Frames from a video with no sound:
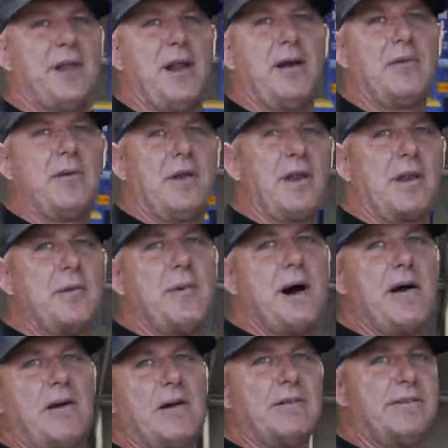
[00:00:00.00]
today. We've got the
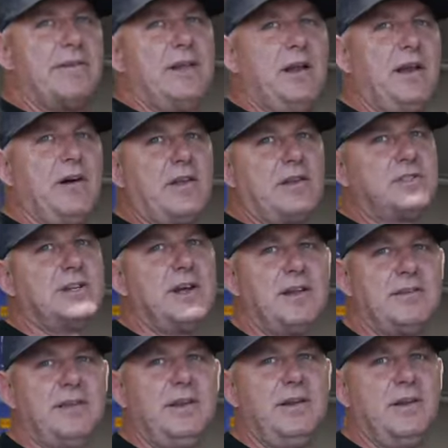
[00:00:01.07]
Camaro sitting on the
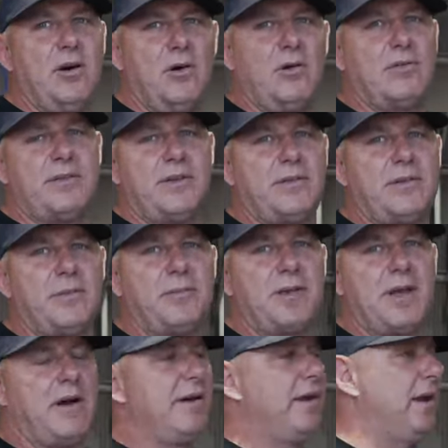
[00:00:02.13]
chassis. All systems
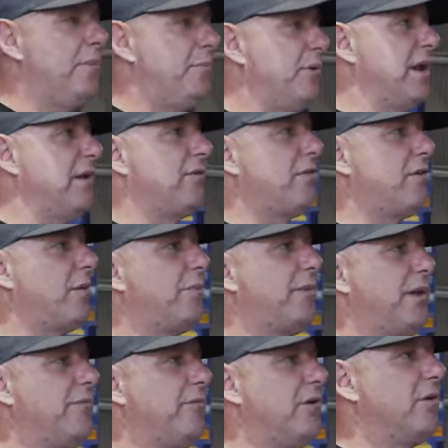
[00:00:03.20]
go here. Brent's dropped
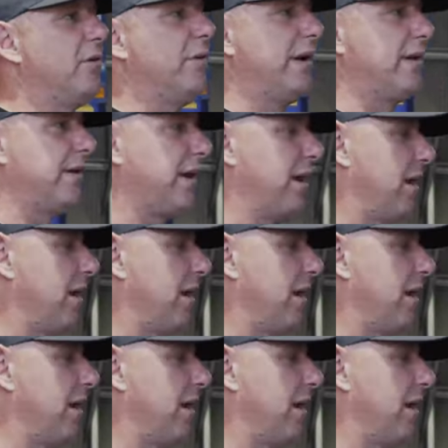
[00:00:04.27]
in real quick to